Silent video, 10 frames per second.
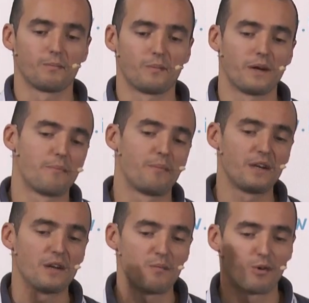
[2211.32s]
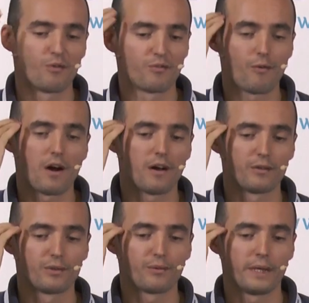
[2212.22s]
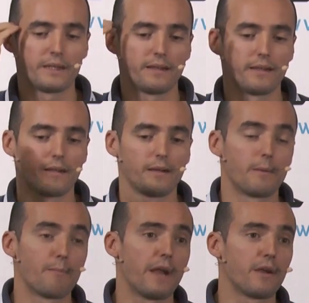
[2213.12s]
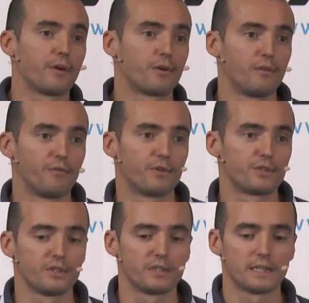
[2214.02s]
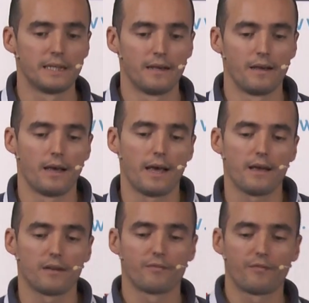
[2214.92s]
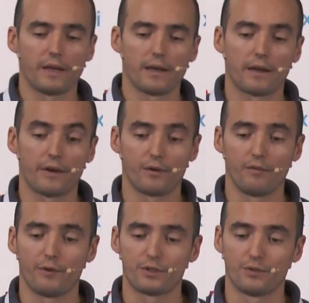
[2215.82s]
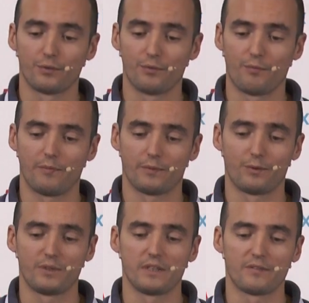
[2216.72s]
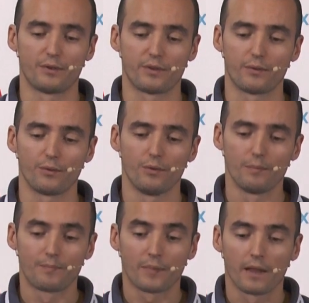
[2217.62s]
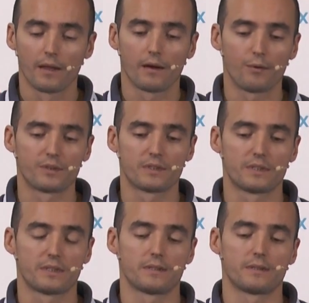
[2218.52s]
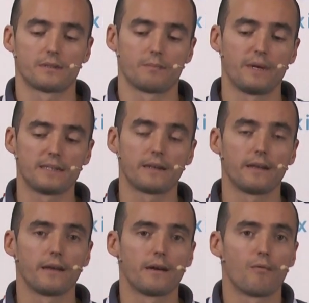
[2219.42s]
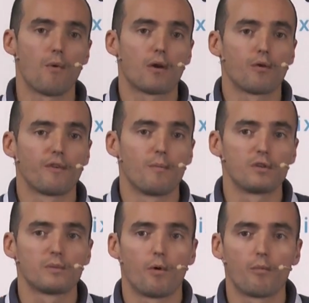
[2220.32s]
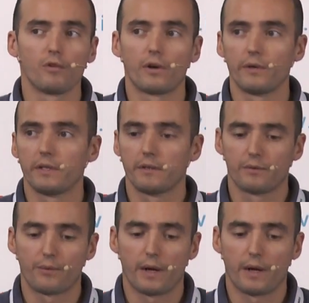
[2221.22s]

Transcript: a big number of 120 main kernel versions. And the kernel version 2.6.32 was basically one of the most popular. It